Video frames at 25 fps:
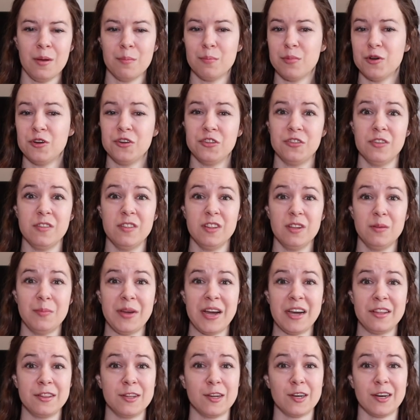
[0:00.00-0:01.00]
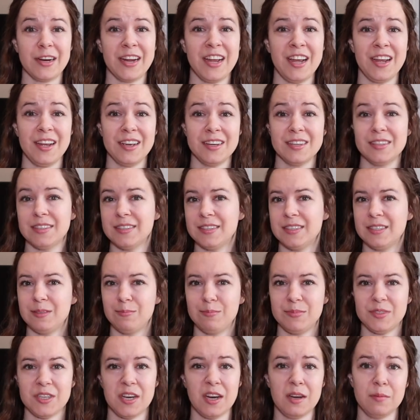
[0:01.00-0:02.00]
Both of them had their
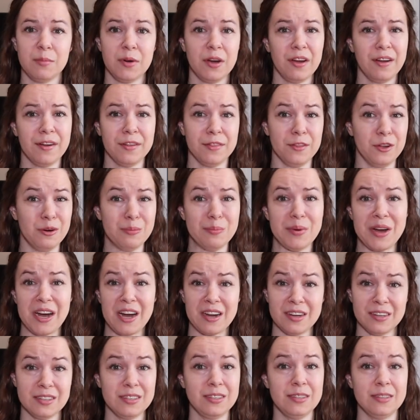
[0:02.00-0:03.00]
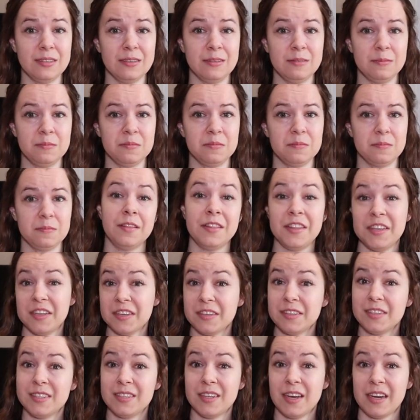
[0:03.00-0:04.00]
hands tied behind their backs. The
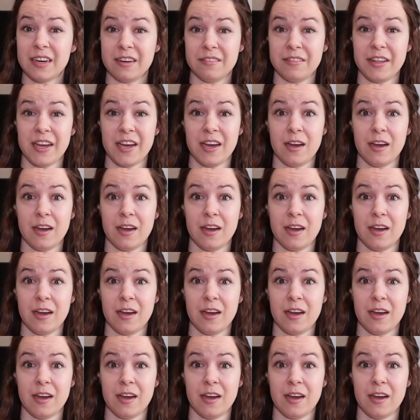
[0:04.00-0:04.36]
inside of the